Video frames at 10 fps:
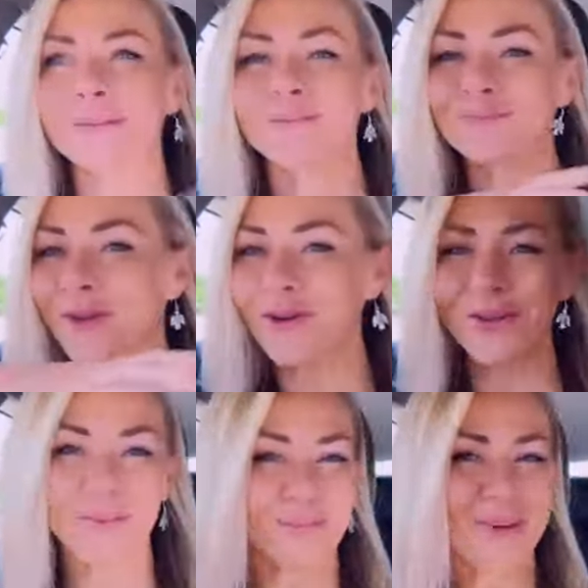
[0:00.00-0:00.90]
sometimes
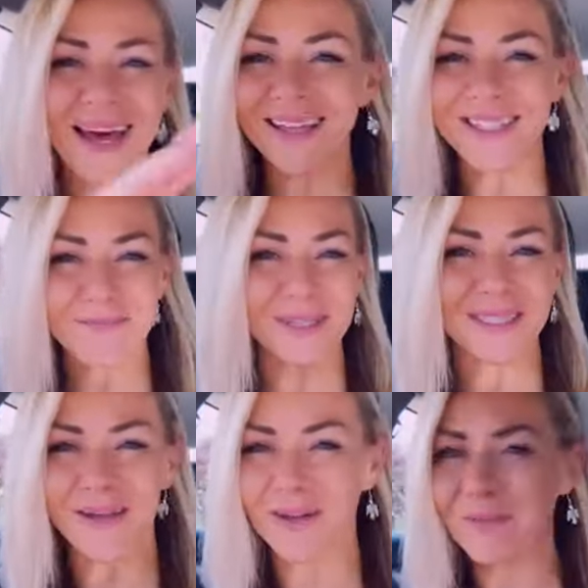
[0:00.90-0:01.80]
some really cool messages
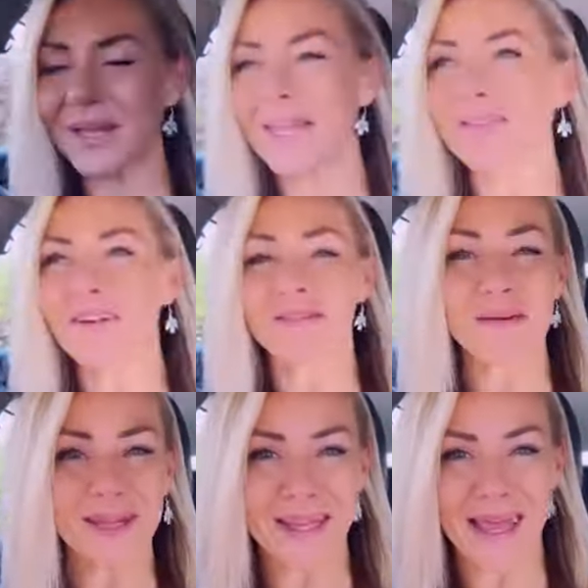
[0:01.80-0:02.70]
come in.
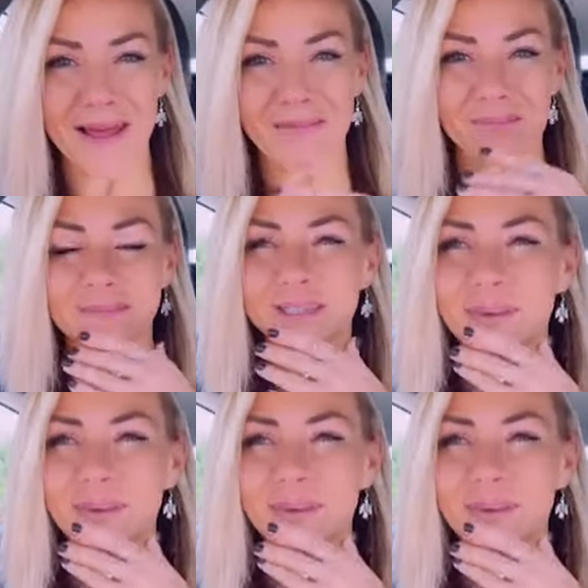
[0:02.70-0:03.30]
And when I get that